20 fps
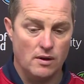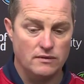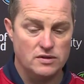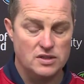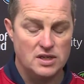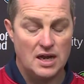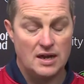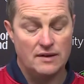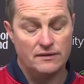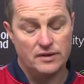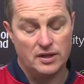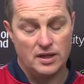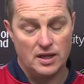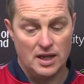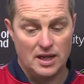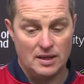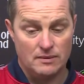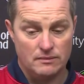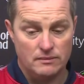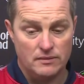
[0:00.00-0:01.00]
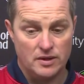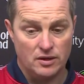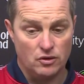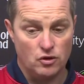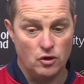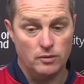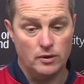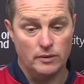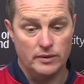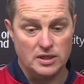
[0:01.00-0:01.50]
obviously have the game in a
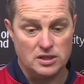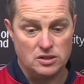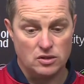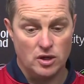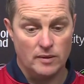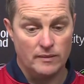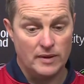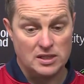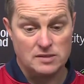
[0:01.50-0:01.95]
couple of weeks' time.